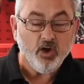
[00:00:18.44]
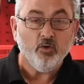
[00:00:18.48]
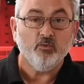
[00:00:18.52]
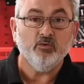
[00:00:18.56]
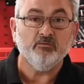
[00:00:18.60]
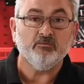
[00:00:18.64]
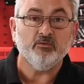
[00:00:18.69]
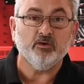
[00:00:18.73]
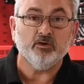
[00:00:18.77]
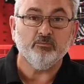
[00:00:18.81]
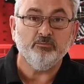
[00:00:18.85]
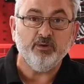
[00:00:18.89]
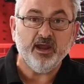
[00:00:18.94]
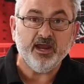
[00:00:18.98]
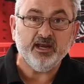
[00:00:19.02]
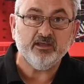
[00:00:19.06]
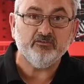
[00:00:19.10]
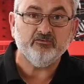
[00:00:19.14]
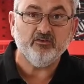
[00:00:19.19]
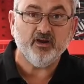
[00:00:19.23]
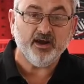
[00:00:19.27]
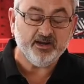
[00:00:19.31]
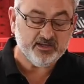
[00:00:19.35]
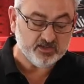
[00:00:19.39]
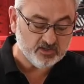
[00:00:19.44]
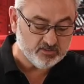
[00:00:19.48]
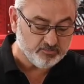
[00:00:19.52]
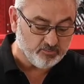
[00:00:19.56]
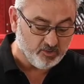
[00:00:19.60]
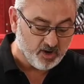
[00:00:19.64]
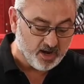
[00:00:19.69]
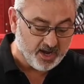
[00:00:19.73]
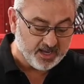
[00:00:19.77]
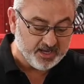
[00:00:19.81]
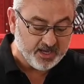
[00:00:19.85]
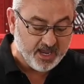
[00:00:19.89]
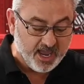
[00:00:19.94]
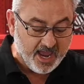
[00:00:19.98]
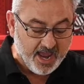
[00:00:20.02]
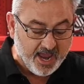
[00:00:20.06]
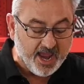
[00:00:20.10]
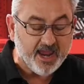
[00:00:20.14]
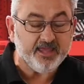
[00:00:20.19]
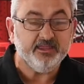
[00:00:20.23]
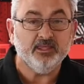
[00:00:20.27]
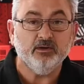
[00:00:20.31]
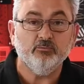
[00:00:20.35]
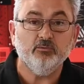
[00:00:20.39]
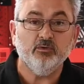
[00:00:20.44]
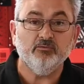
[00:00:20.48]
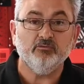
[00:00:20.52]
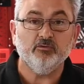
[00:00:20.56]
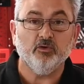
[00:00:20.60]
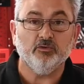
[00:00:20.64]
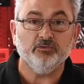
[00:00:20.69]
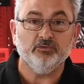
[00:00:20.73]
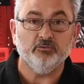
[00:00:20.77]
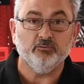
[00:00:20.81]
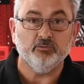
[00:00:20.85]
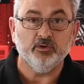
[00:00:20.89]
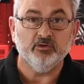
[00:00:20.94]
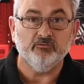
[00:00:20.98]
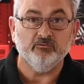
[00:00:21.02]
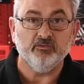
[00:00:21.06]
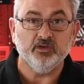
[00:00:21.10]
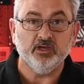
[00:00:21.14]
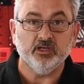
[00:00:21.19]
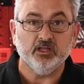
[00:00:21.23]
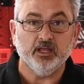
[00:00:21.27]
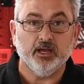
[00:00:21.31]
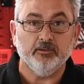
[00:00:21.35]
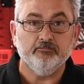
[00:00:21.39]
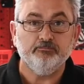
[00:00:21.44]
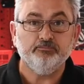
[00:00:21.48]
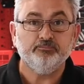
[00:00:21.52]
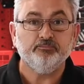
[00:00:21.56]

we've got a penetrating spray, and then we've got the revealer.